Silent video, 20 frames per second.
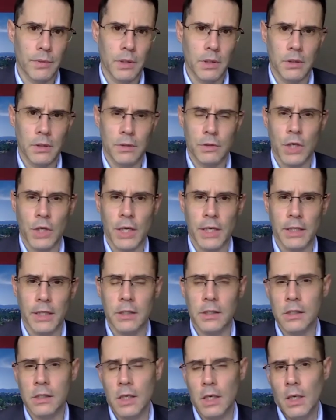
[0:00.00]

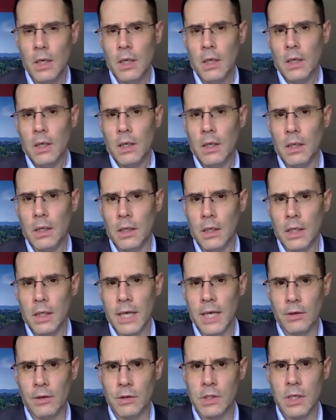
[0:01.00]
Chinese
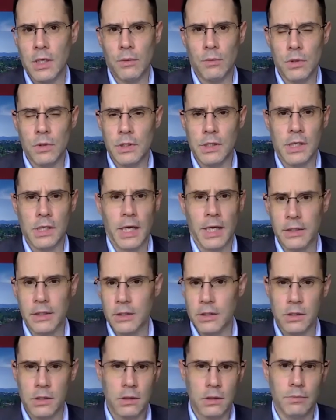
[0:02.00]
accounts that were designed
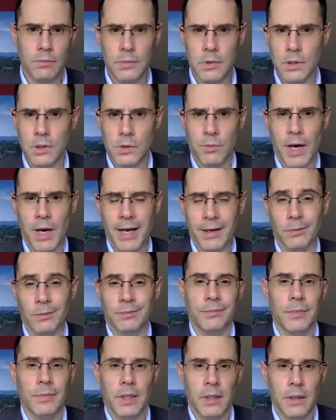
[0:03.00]
just to spread. I don't
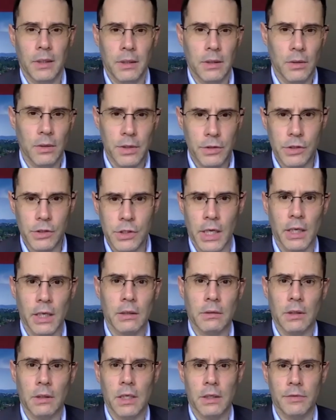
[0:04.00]
understand
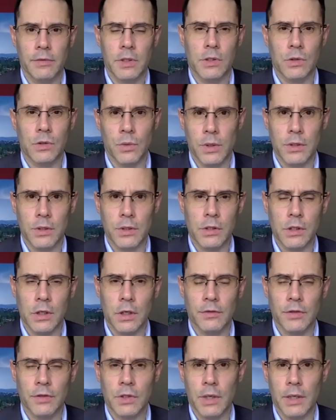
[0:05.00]
a lot of this Twitter
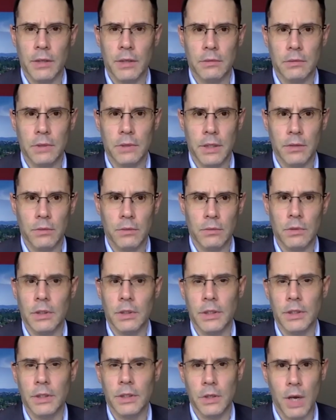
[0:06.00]
stuff, so I don't really
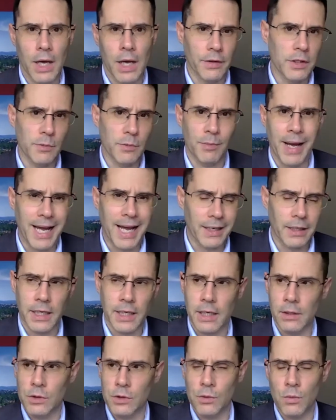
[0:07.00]
know how these bot
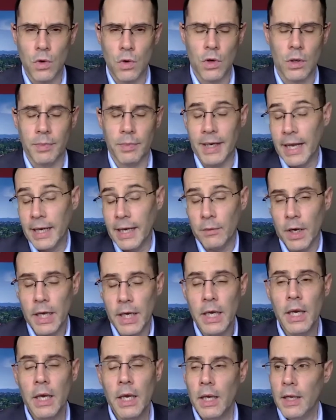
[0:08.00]
accounts work. But anyway,
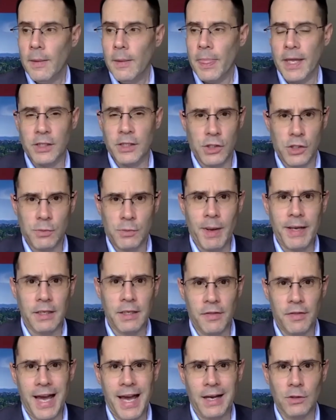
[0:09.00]
they suspended
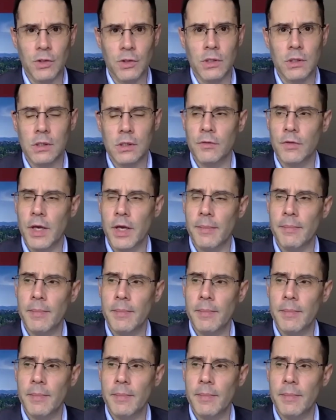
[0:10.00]
thousands of them.